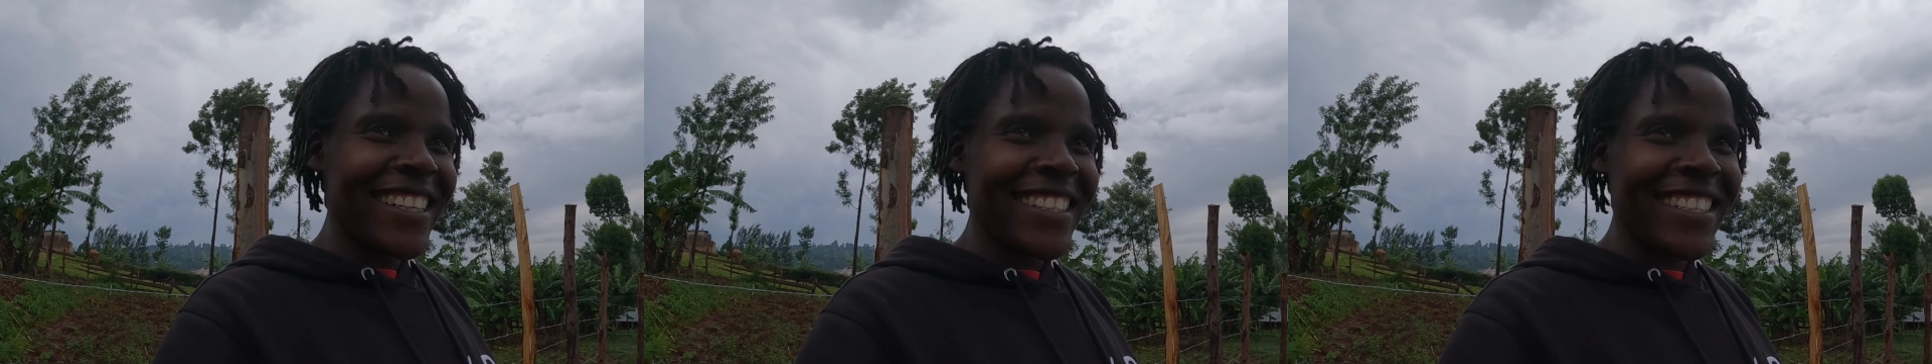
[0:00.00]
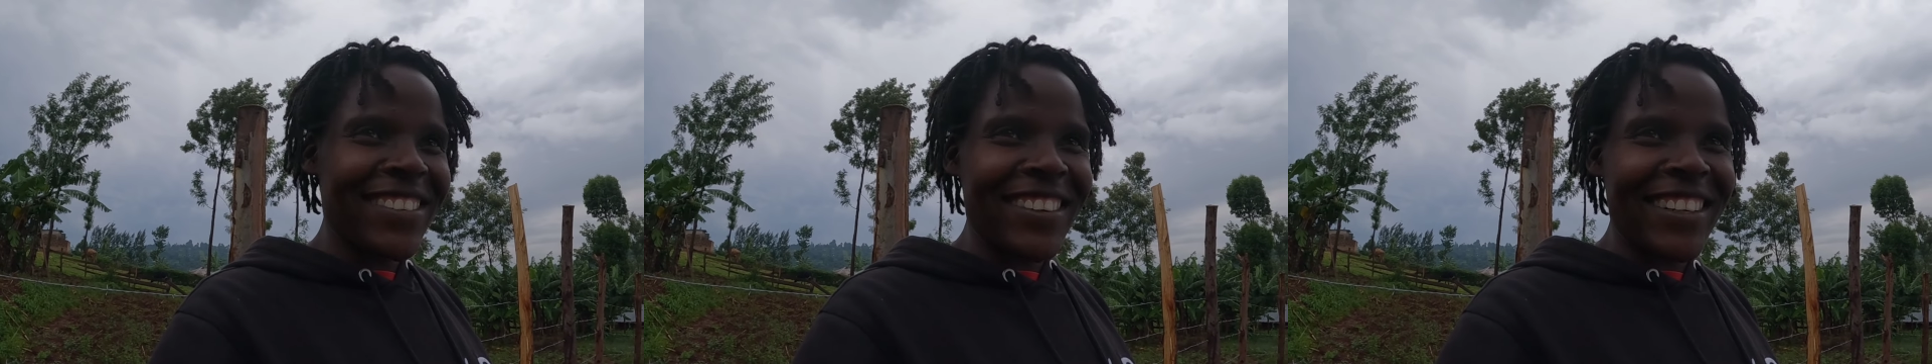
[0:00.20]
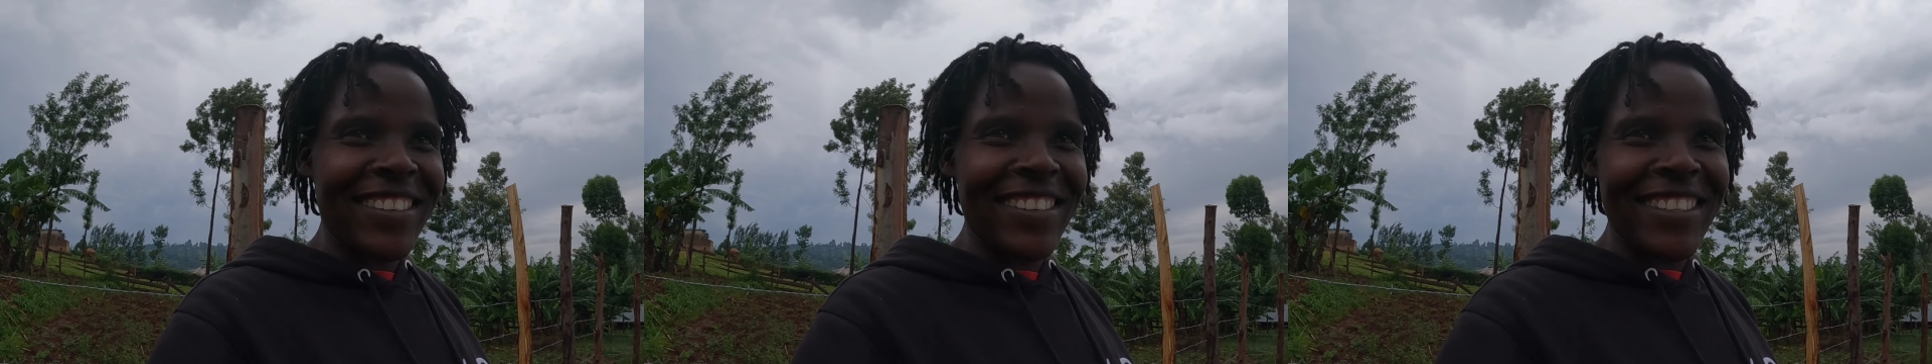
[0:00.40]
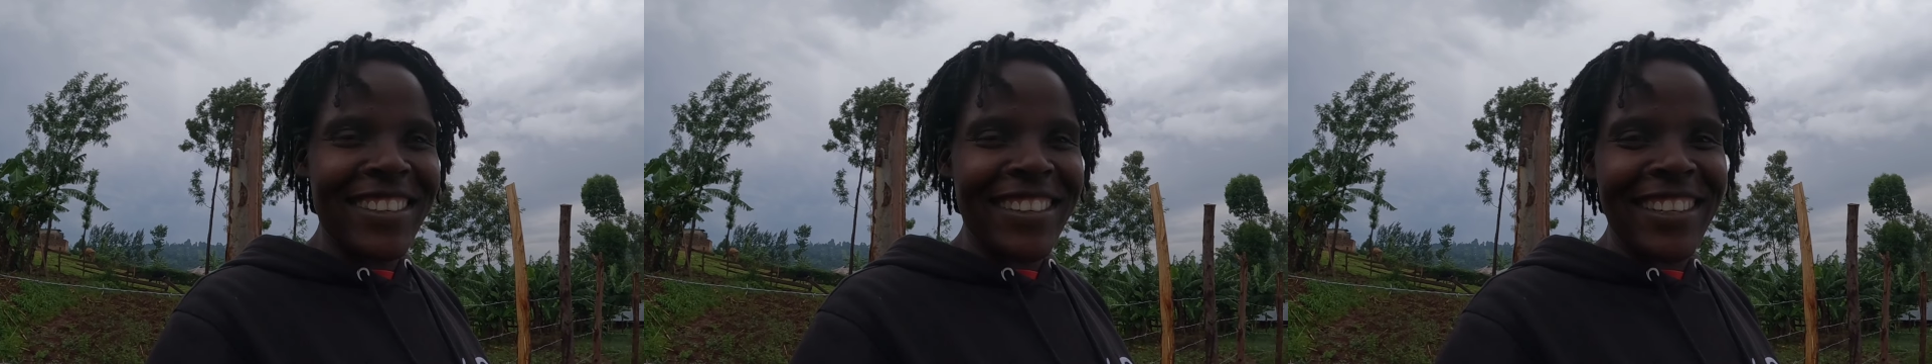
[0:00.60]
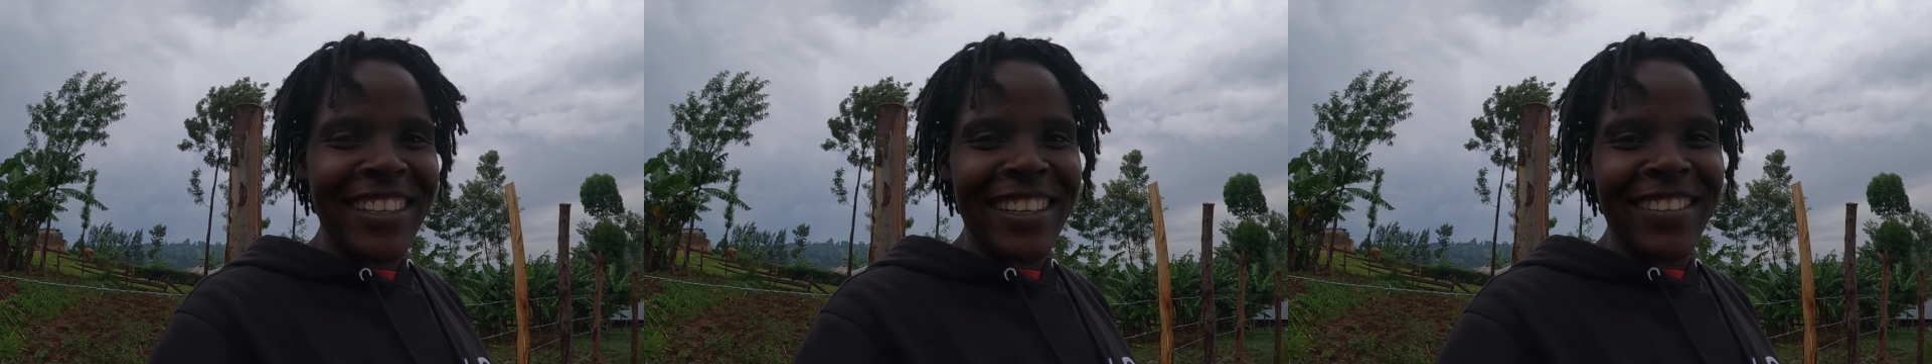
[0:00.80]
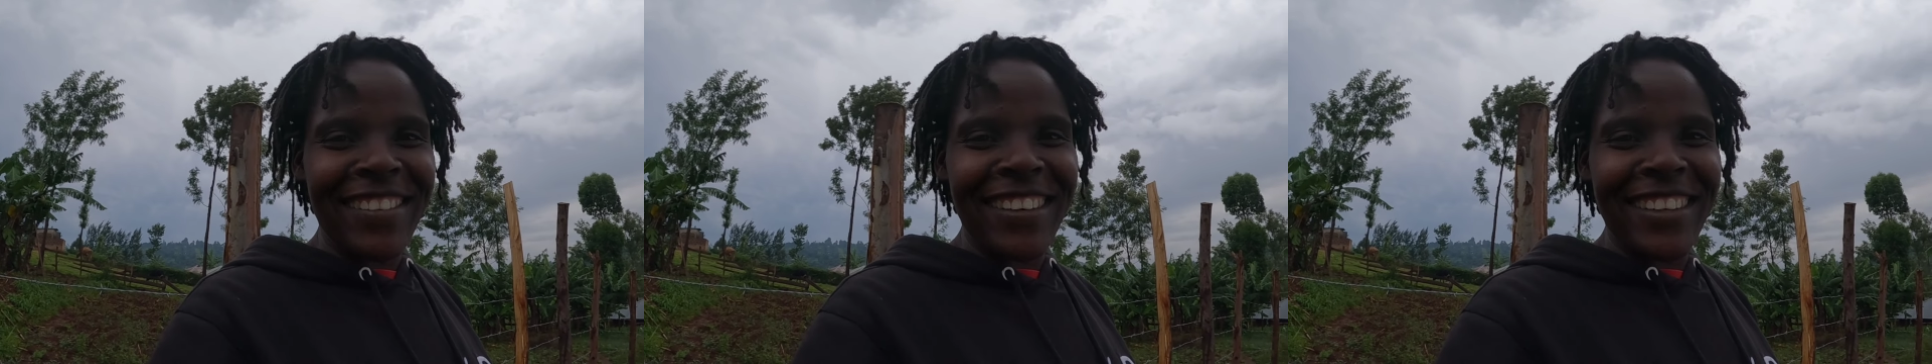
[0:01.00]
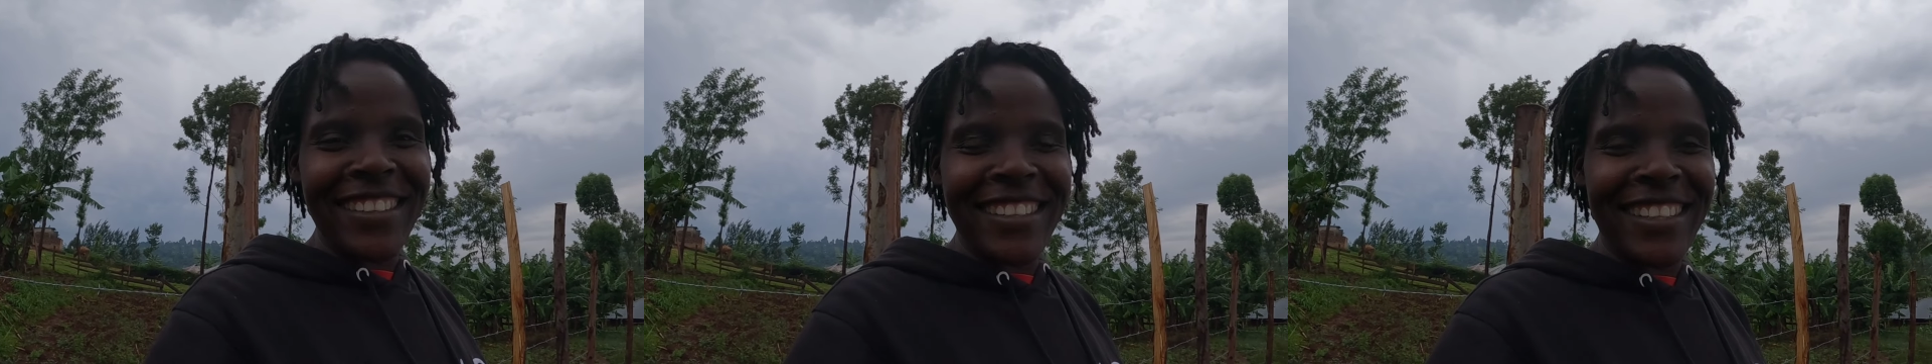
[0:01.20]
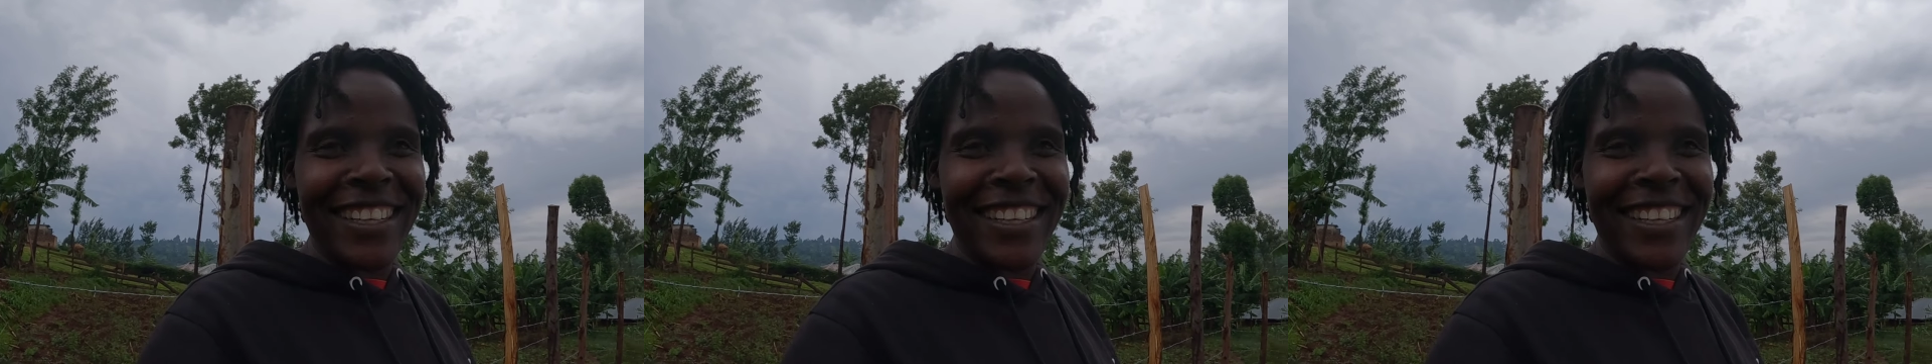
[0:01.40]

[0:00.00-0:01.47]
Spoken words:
Someone who's calling me is